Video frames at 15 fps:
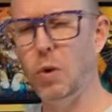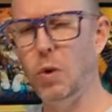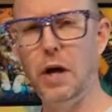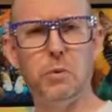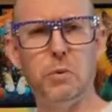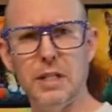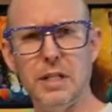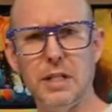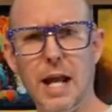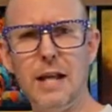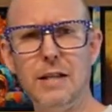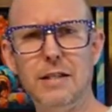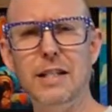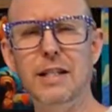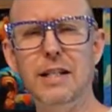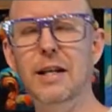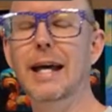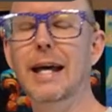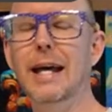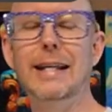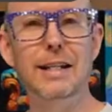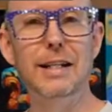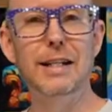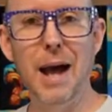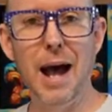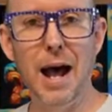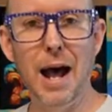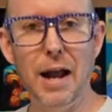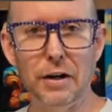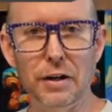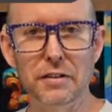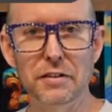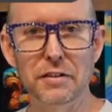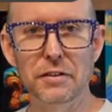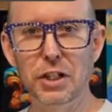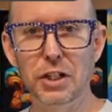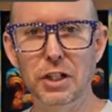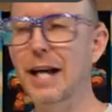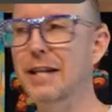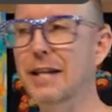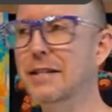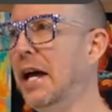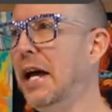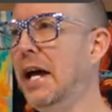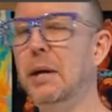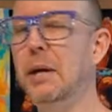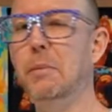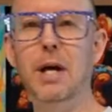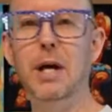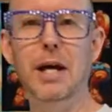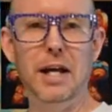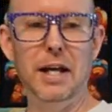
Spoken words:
Weather was nasty. Didn't matter. You guys came.